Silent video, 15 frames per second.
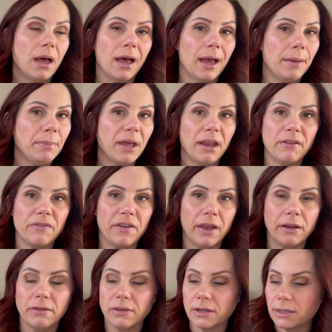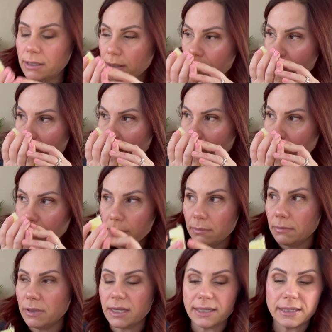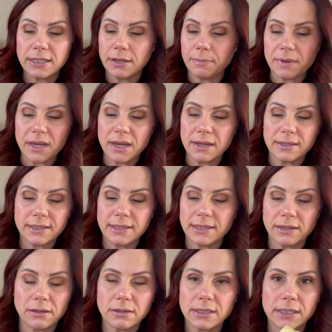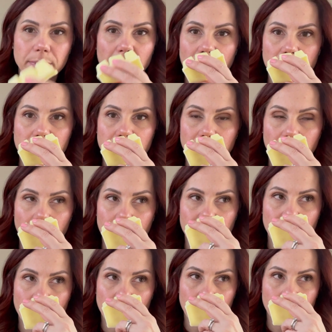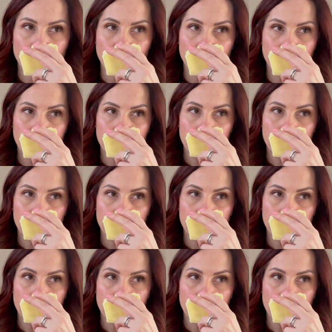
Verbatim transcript: I'm not a fan of this. This to me still smells like lemon cleaner.